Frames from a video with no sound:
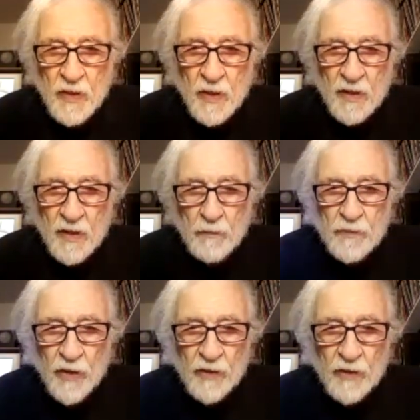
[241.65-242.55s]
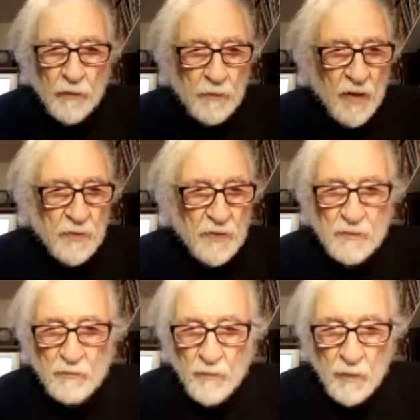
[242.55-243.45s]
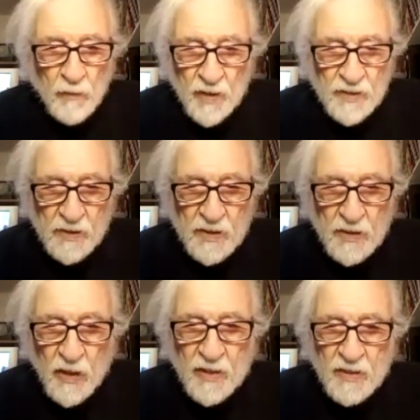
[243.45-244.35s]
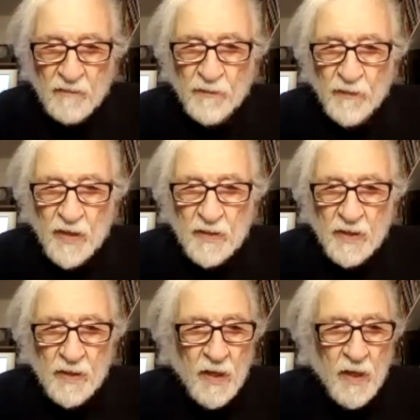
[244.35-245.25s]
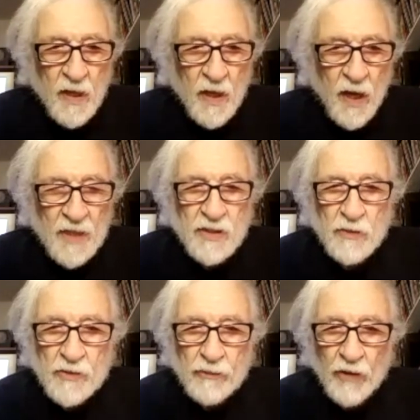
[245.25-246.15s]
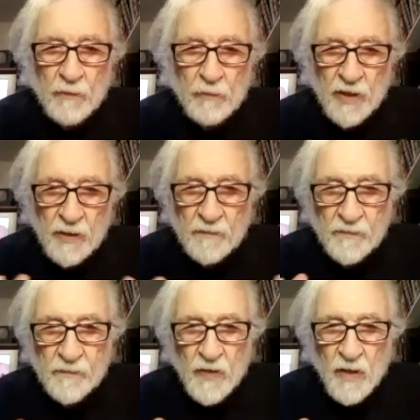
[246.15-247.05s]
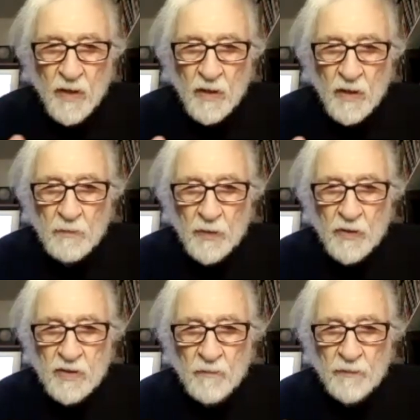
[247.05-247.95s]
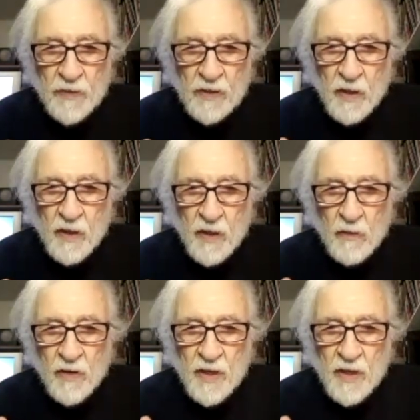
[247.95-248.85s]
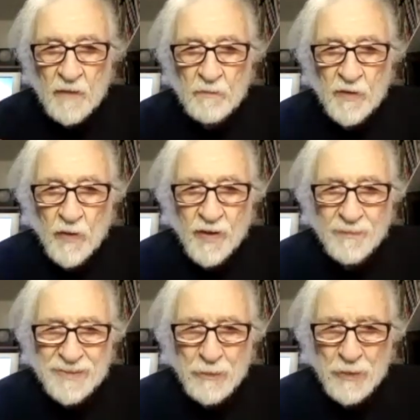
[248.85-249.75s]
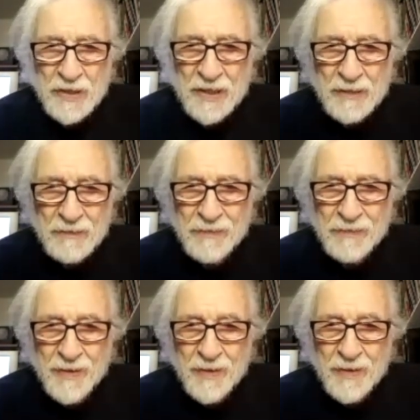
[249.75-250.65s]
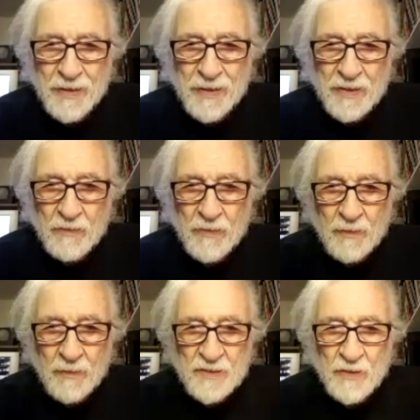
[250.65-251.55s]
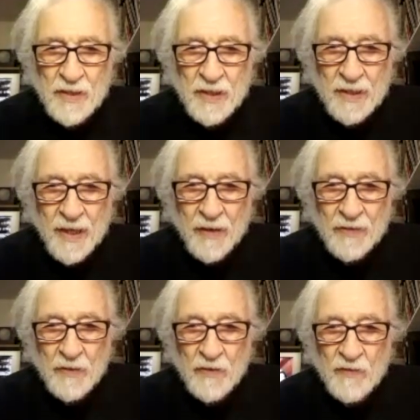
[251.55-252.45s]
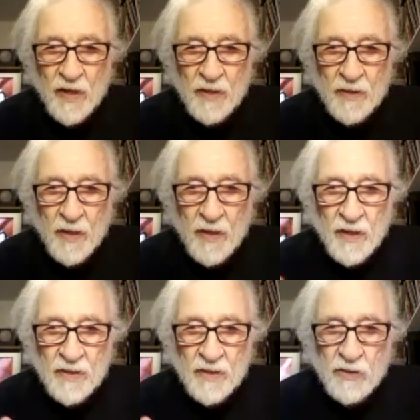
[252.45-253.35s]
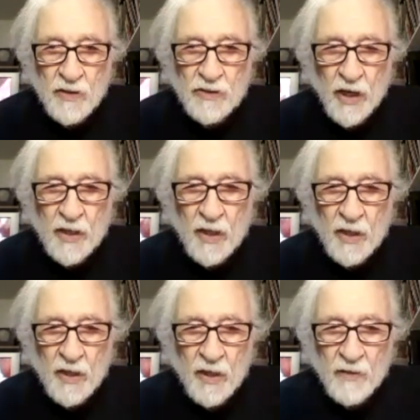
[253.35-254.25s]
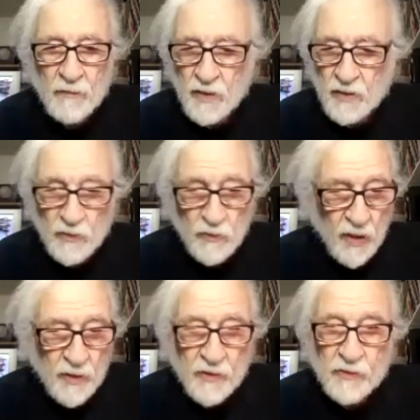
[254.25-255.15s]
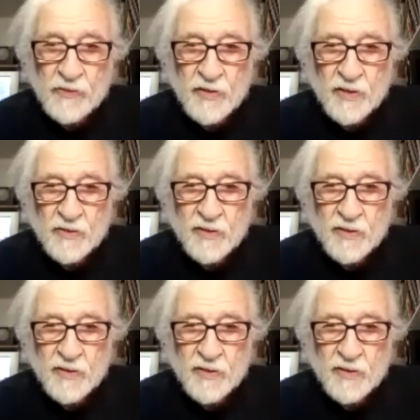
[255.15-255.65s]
And I'm trying to memorize these sides. And finally, I start trembling because I'm thinking, well, it hit me. What am I doing? You know, what am I doing here now? You know, and I started shaking it, and I realized, oh, I could use this.